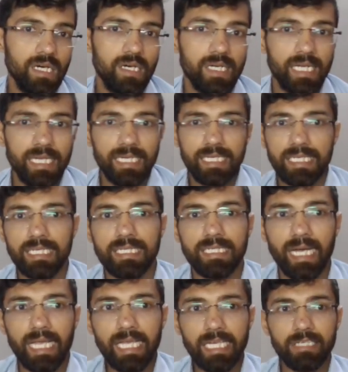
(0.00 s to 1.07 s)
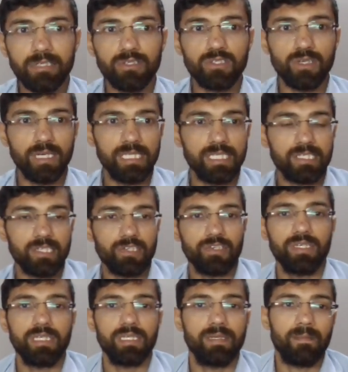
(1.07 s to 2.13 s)
Okay, let us try to solve this
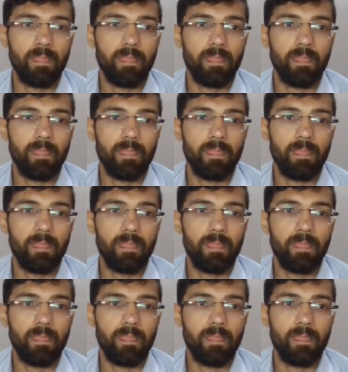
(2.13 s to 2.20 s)
question.